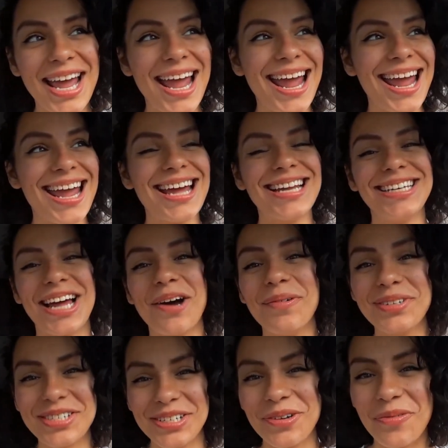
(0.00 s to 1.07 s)
And I
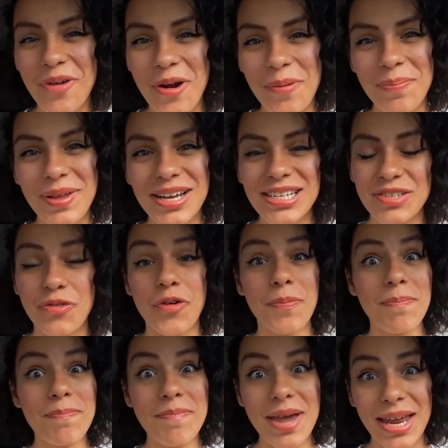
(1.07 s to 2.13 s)
was in the wrong place for
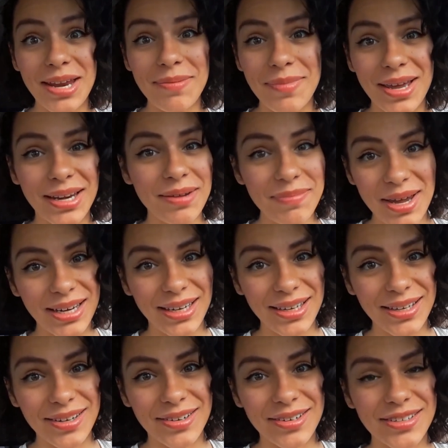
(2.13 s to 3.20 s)
many, many,
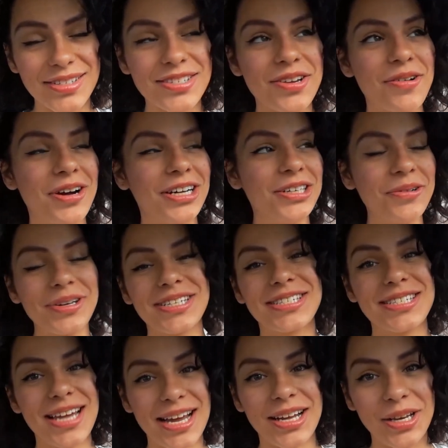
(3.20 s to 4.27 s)
many years, so I know
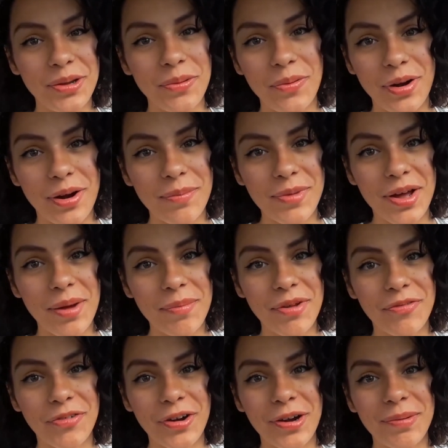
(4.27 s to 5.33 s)
exactly where I'm
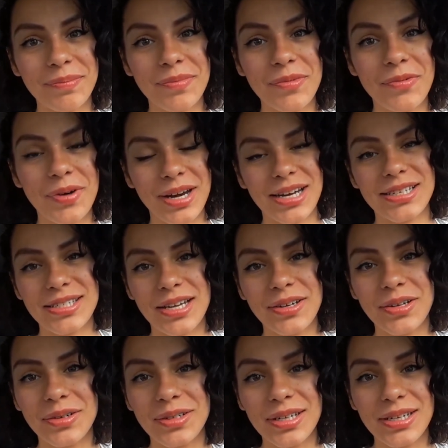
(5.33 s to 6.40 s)
coming from when I tell
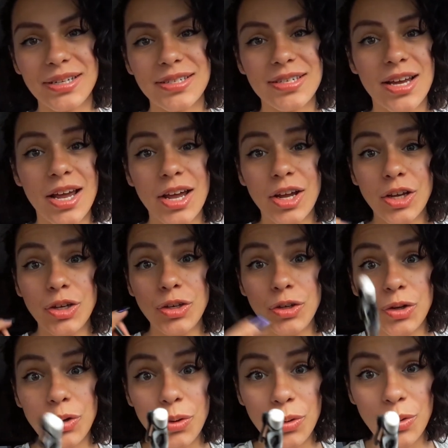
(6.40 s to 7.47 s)
you this.
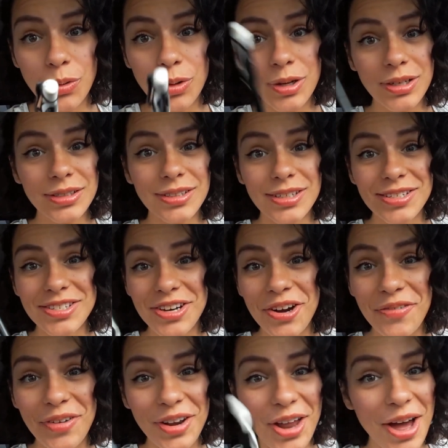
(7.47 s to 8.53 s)
You
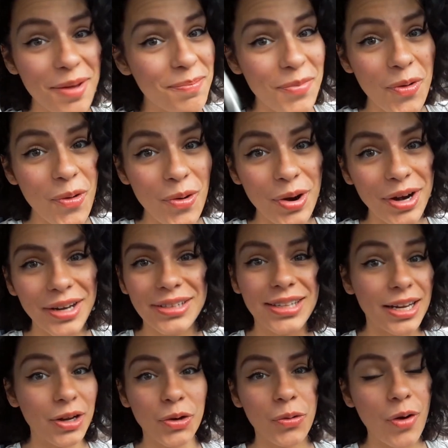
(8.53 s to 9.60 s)
deserve a lot more
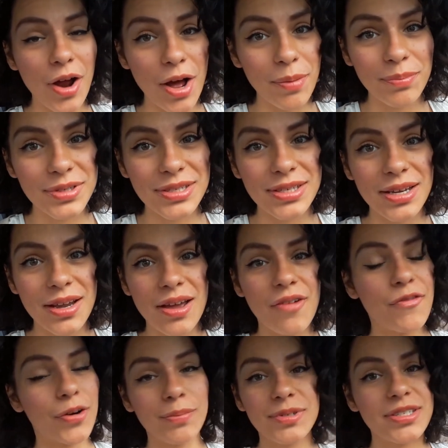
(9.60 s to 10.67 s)
than crumbs
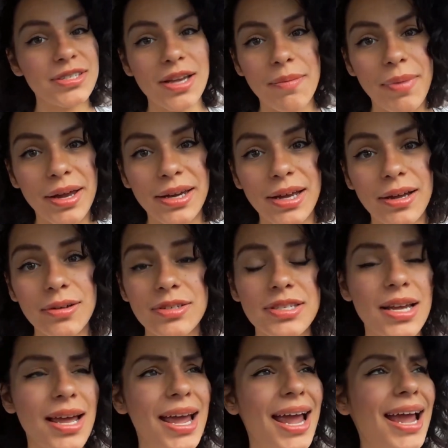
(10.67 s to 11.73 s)
from somebody else,
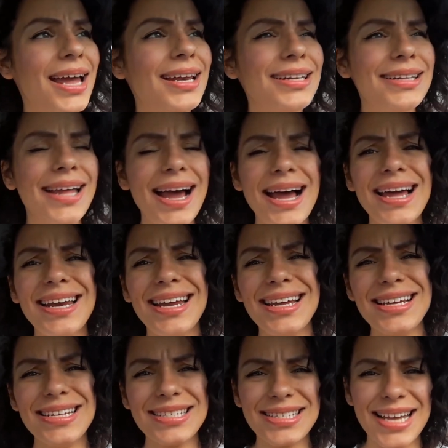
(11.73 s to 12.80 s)
and that
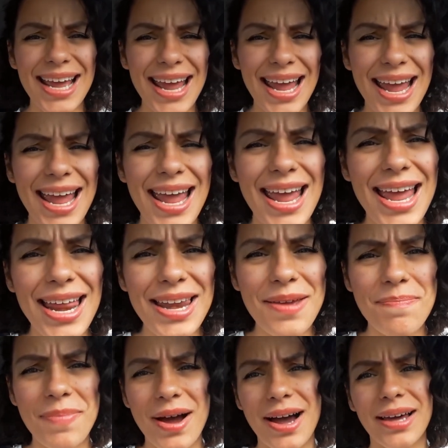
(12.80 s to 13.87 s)
is
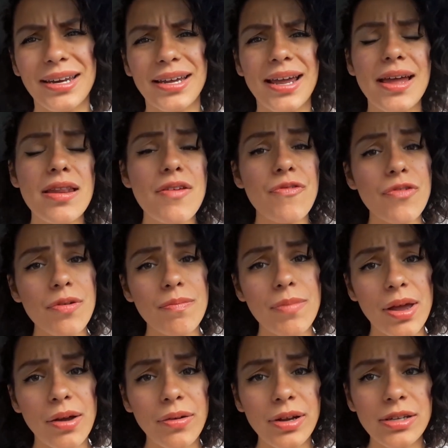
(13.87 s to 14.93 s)
anybody. And if you're
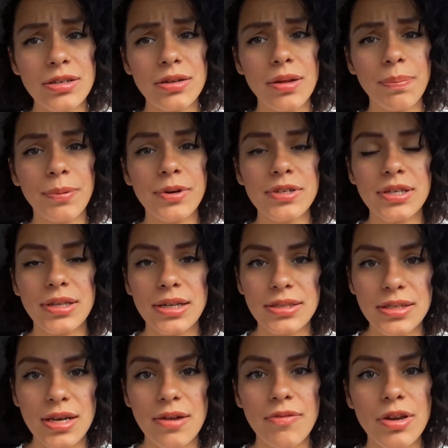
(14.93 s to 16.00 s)
married to the person that's
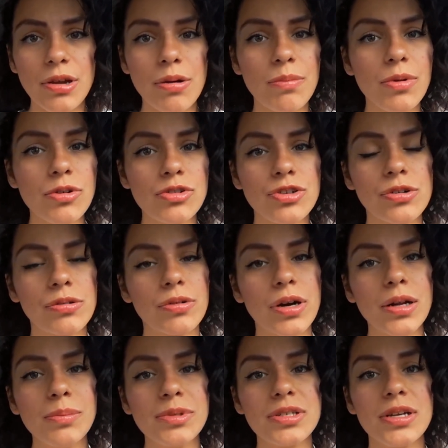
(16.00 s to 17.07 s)
giving you emotional
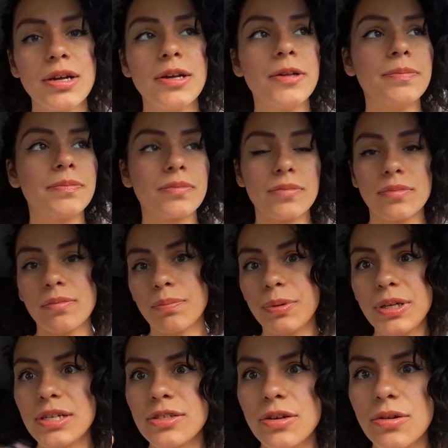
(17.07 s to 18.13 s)
crumbs,
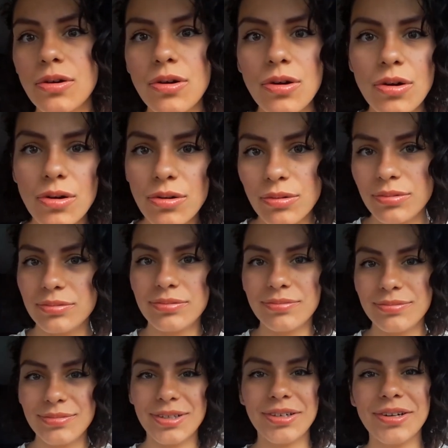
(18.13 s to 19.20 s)
please don't go,
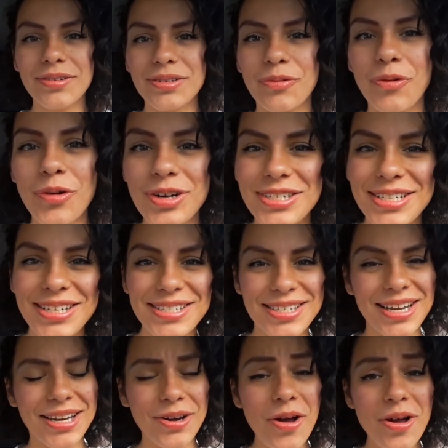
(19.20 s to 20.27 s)
divorcing,
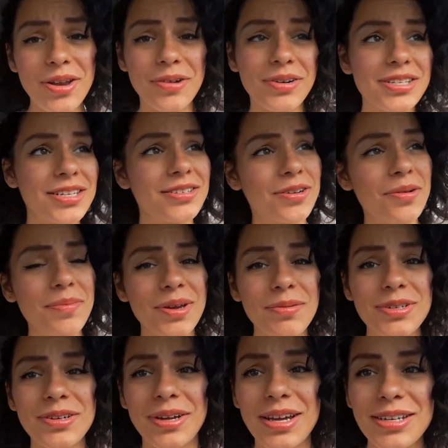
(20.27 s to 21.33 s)
saying, oh, Larissa told me it
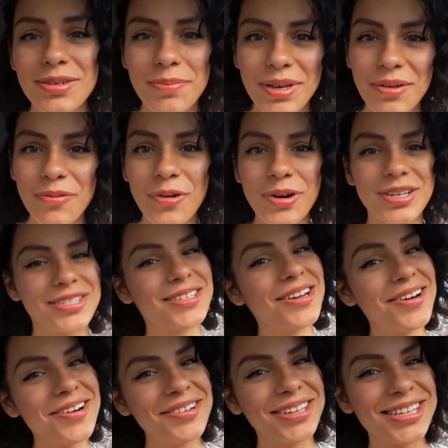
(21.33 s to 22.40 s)
was okay to be divorced.
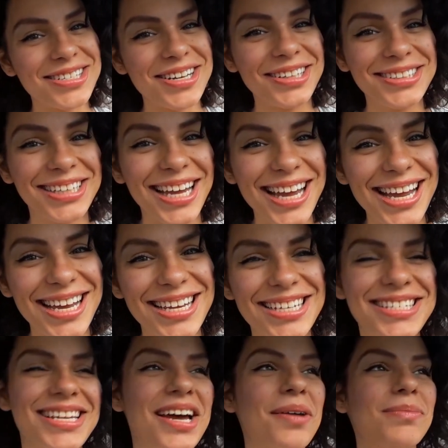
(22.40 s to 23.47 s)
No, that's not the
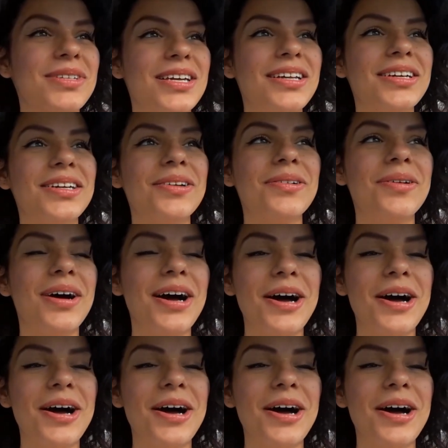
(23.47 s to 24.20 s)
case. I'm telling you,